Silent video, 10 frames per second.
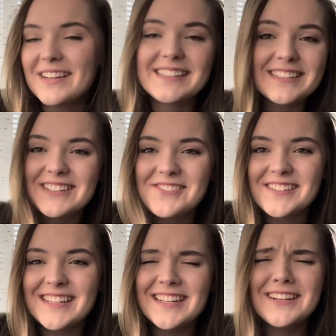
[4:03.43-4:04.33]
sister was
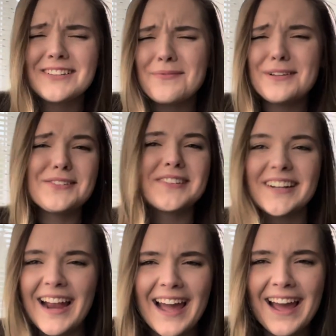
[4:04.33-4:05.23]
like, yeah, let me do your
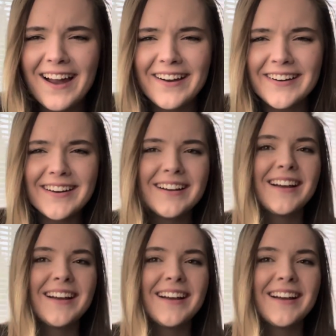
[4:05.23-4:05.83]
hair.